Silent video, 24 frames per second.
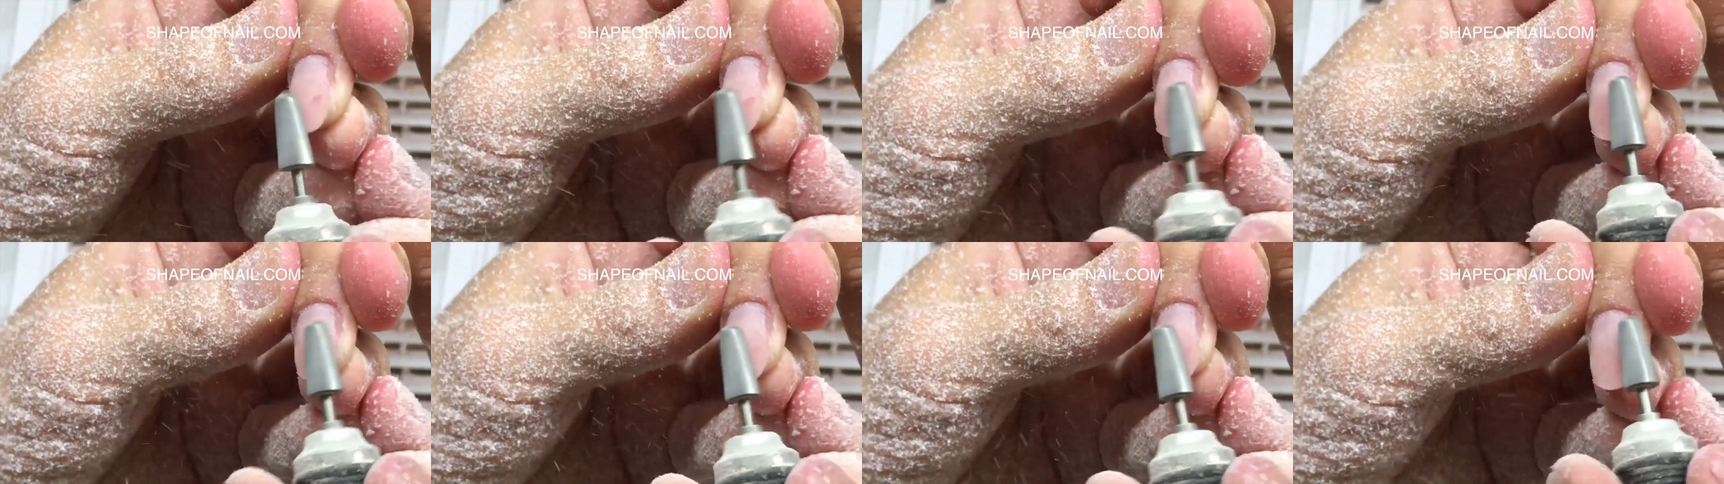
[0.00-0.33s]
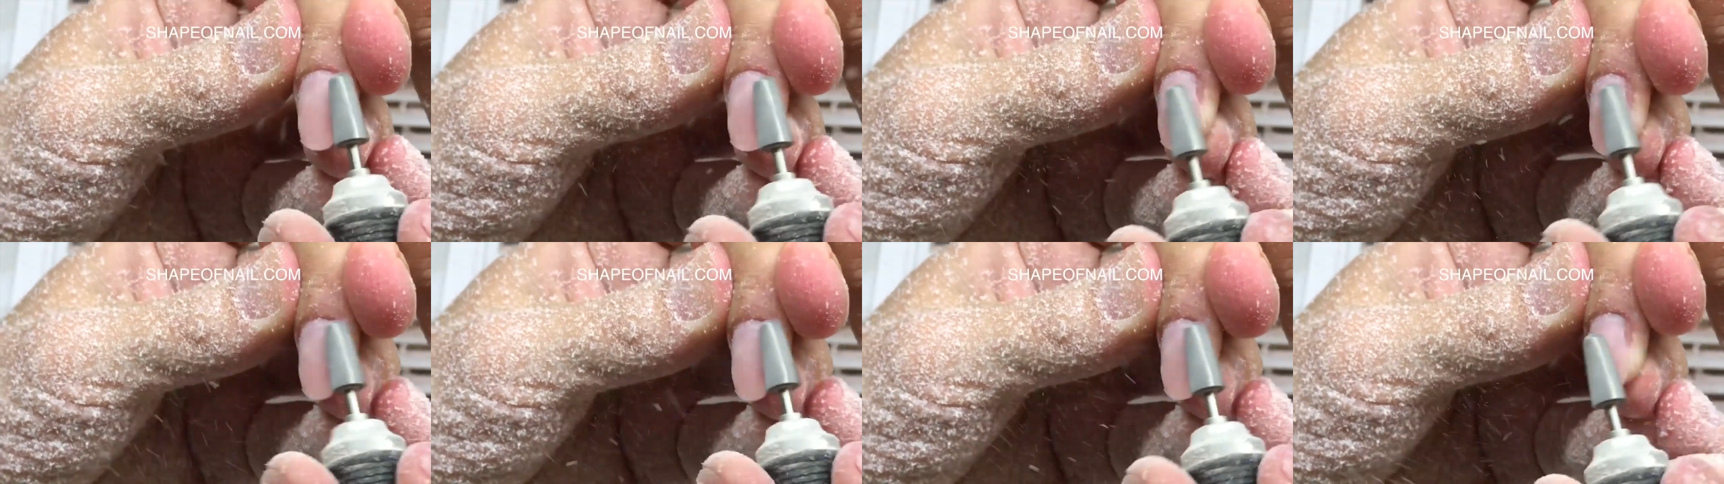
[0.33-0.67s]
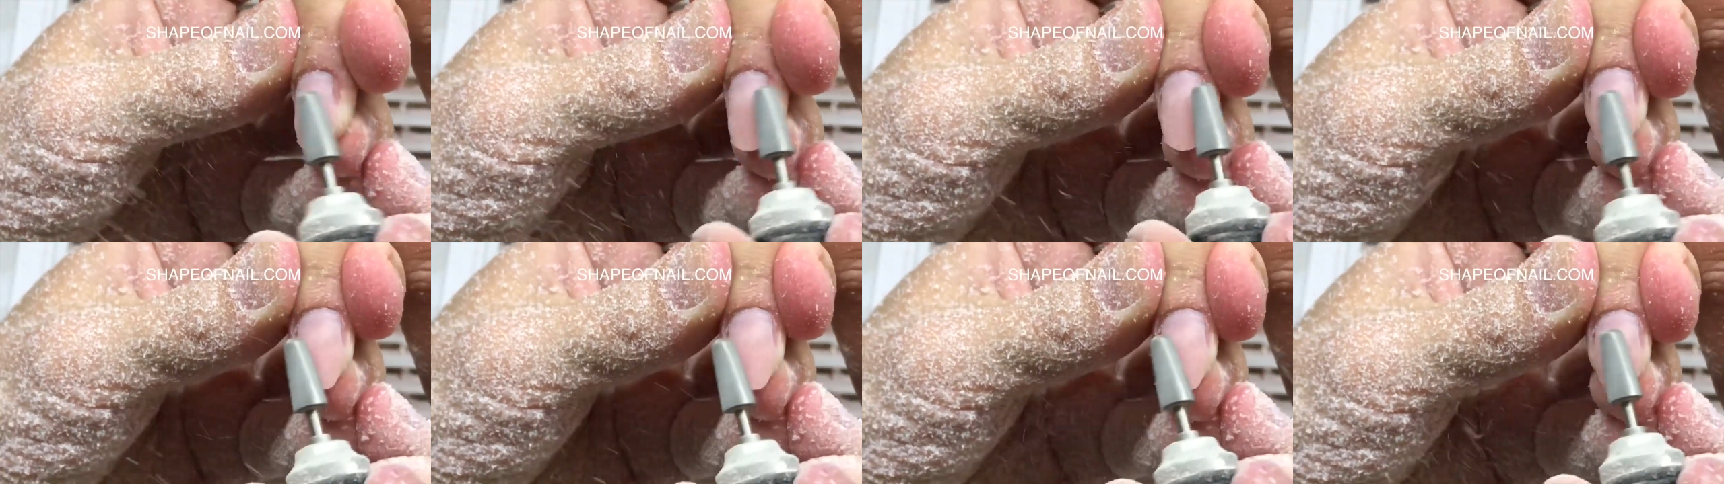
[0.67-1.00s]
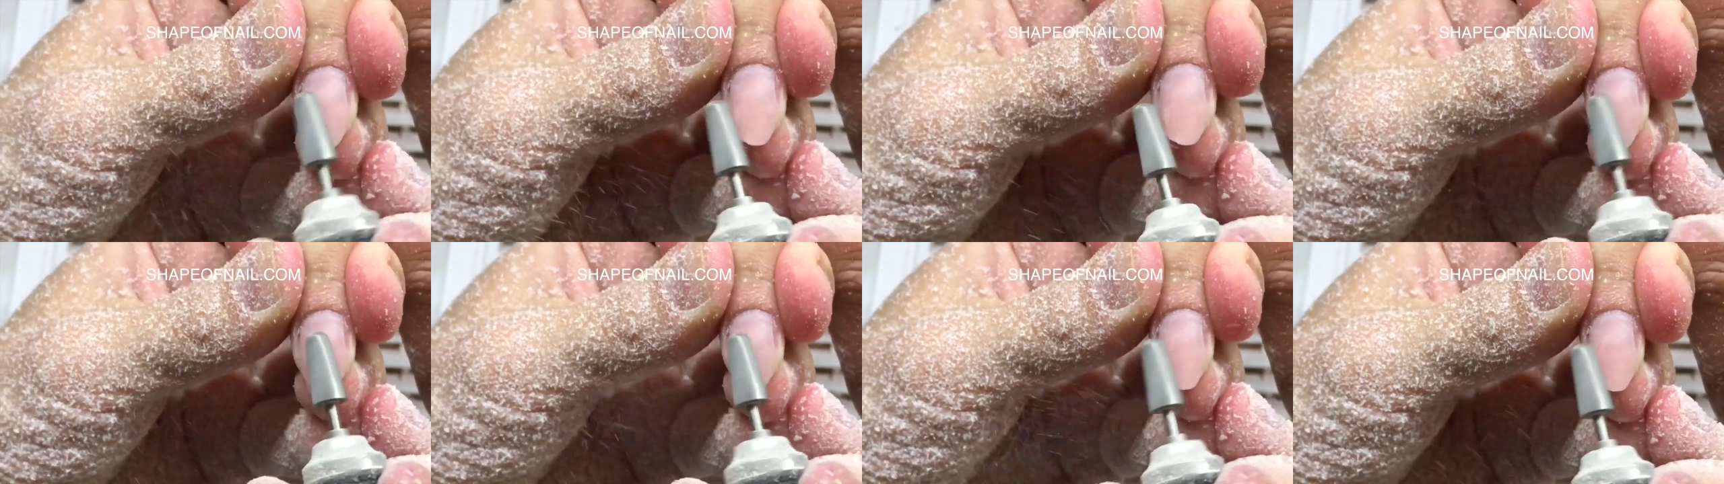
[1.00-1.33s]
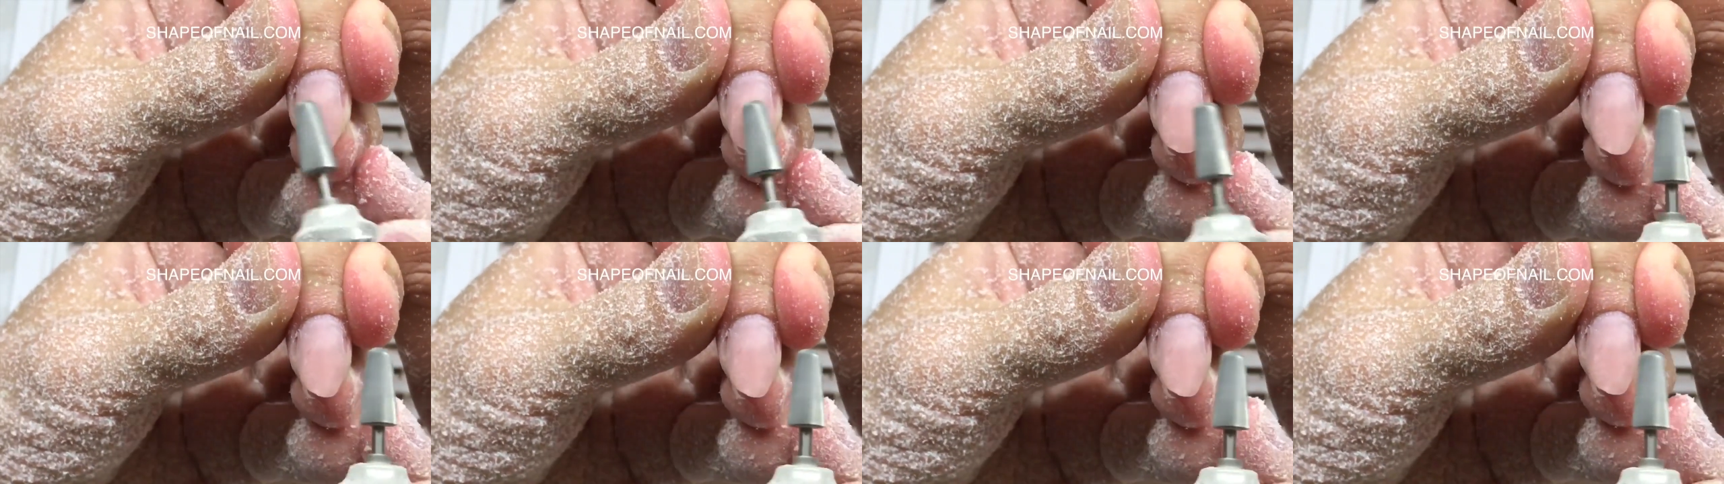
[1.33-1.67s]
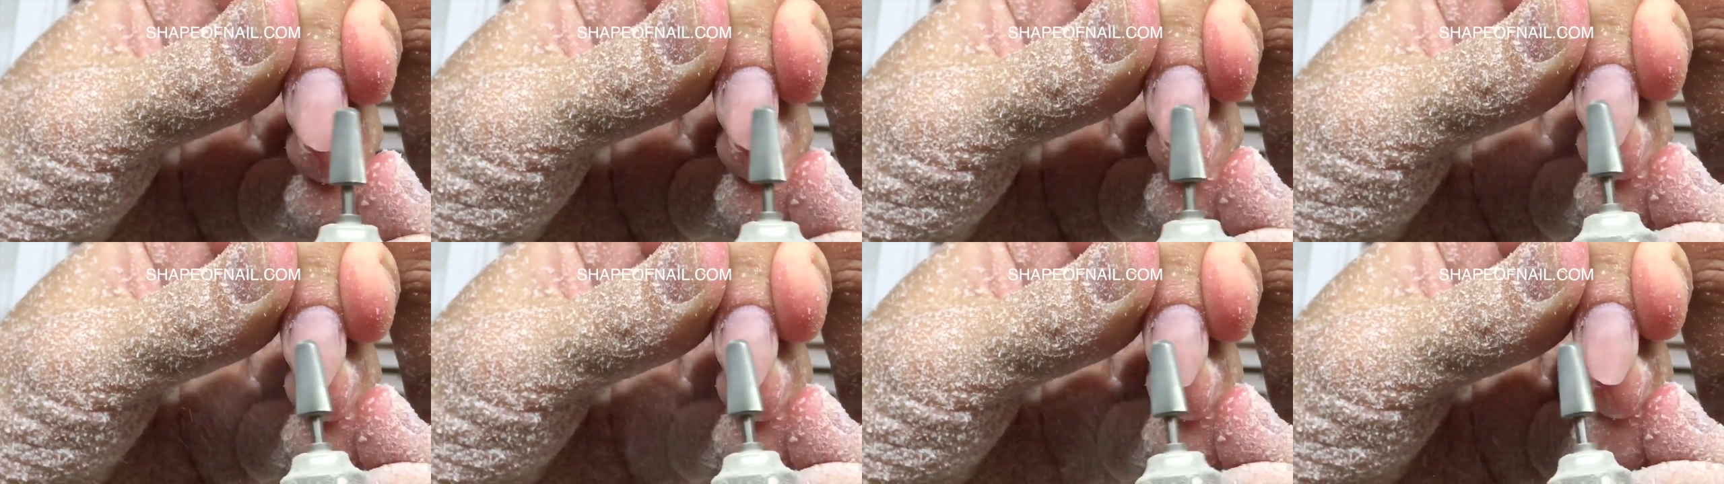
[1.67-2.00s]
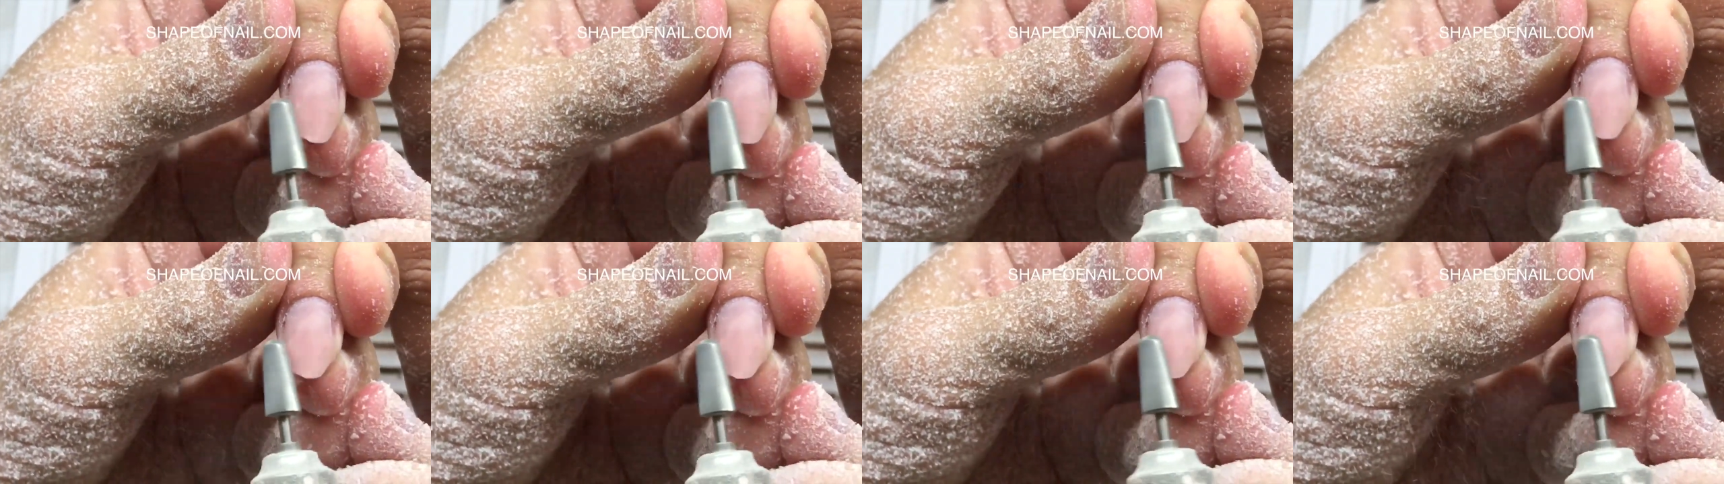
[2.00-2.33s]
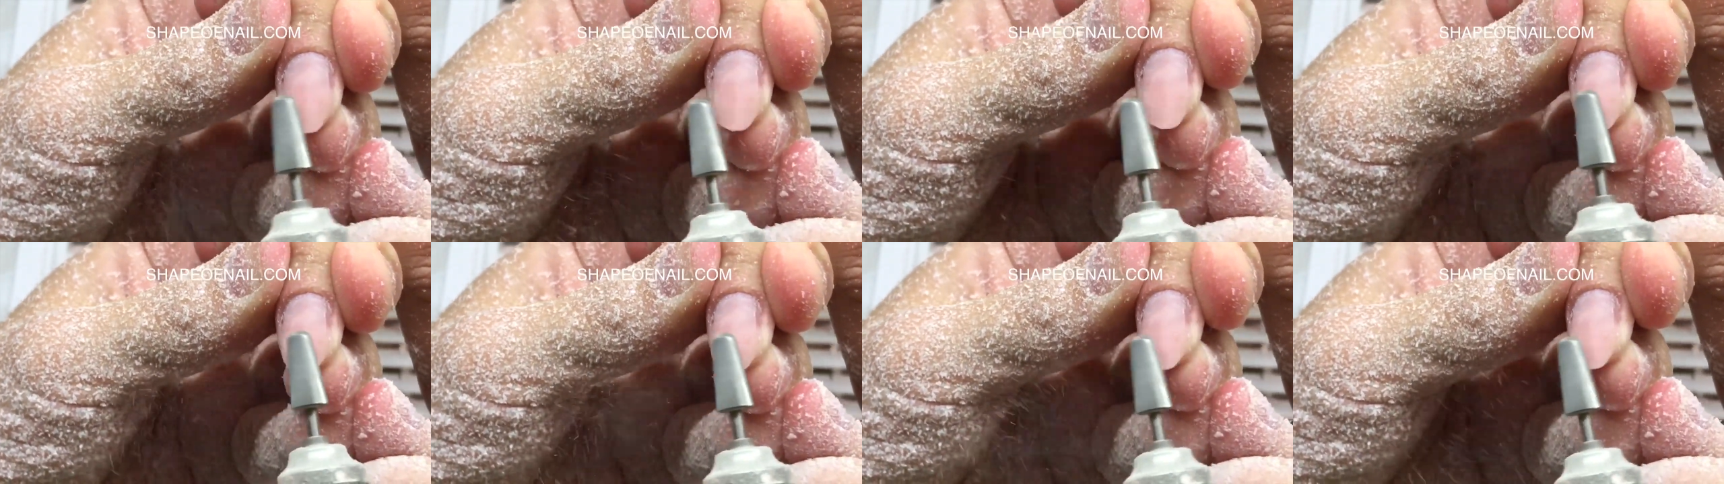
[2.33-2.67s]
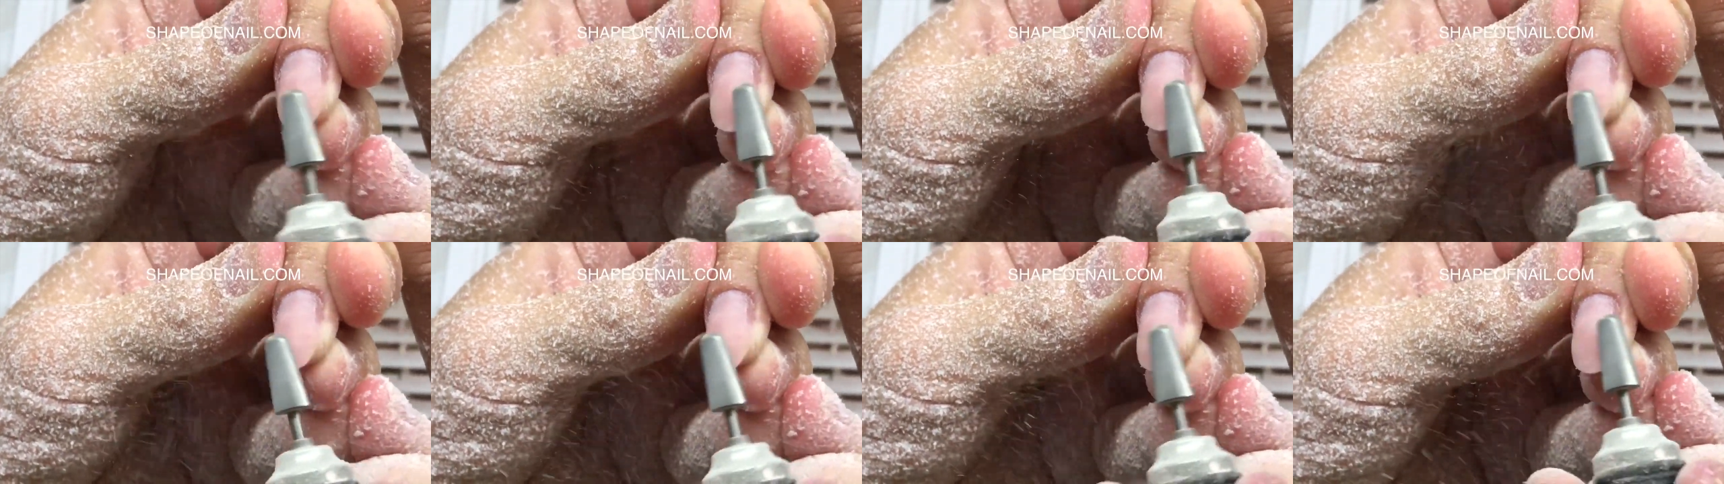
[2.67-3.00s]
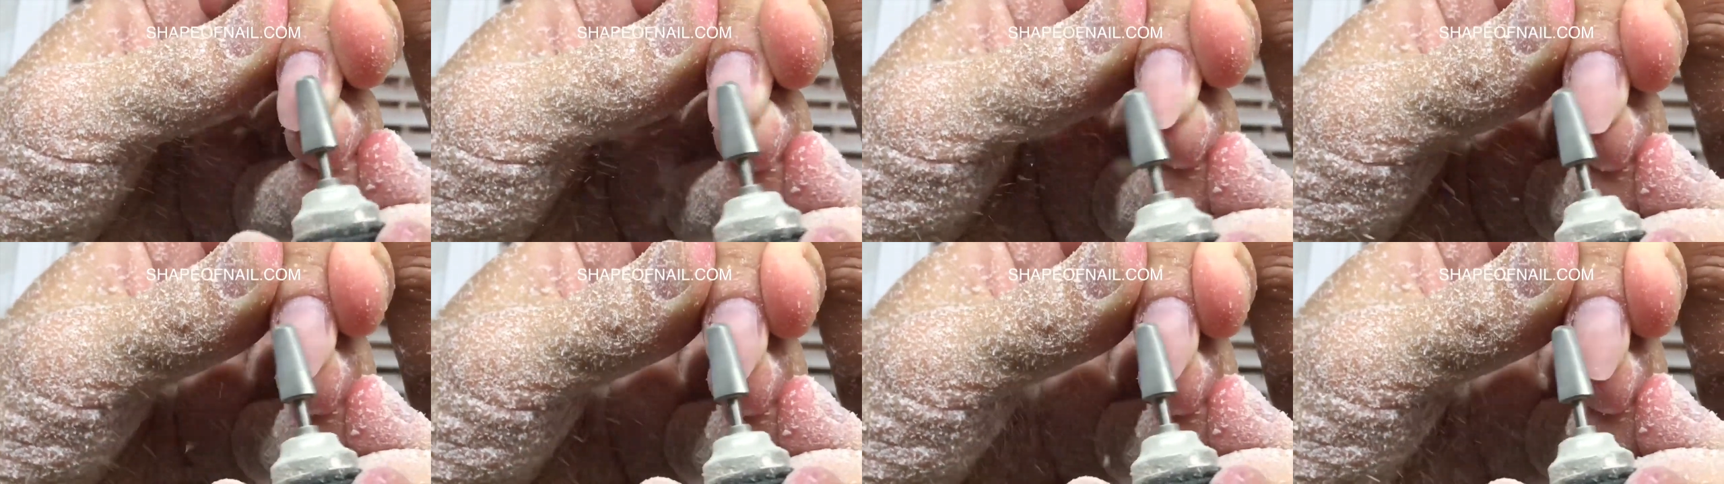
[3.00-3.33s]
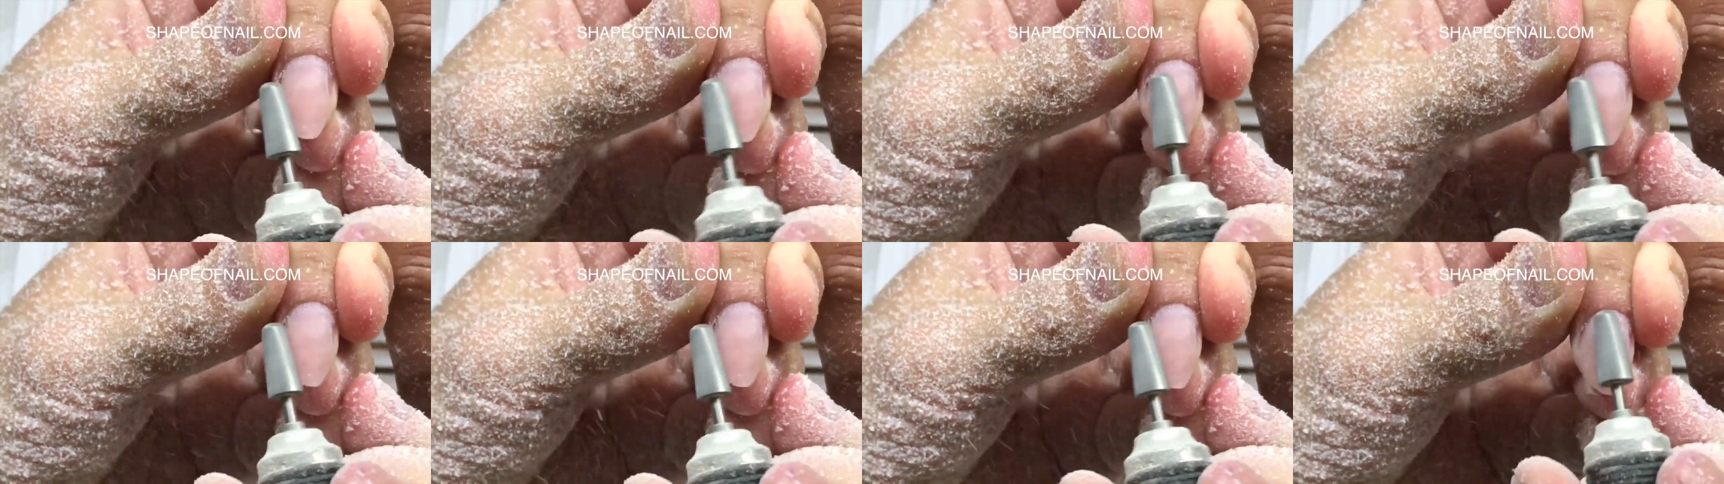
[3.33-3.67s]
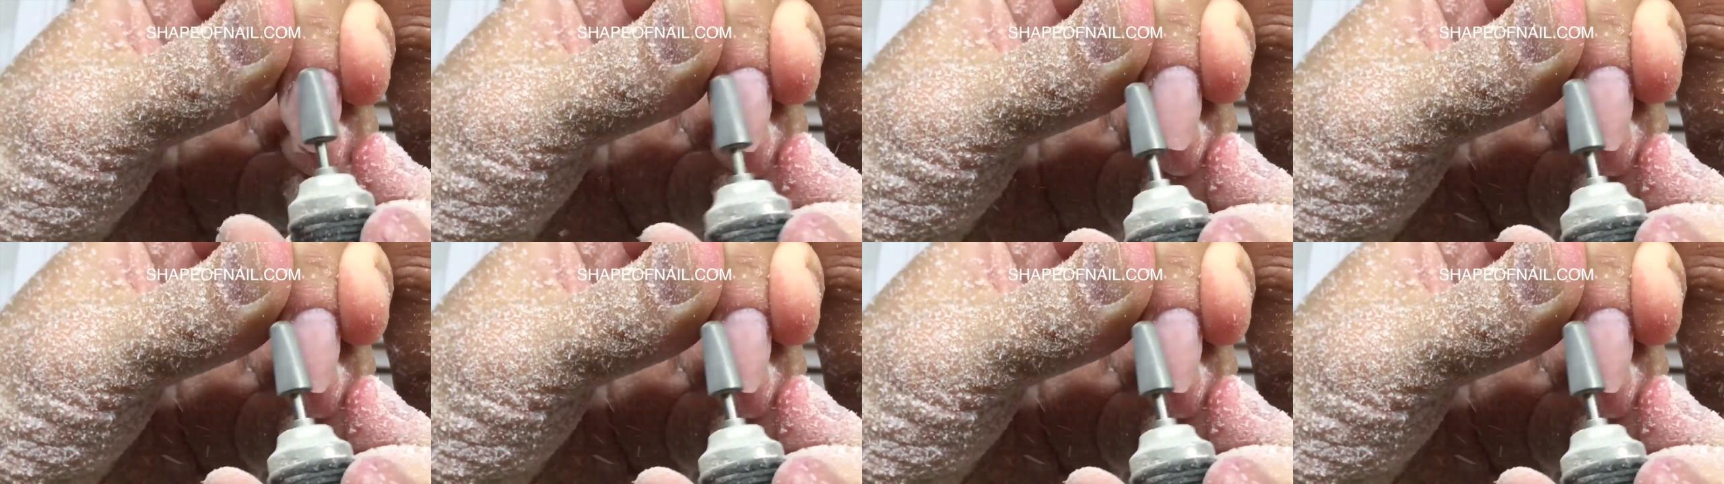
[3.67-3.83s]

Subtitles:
(no speaker visible)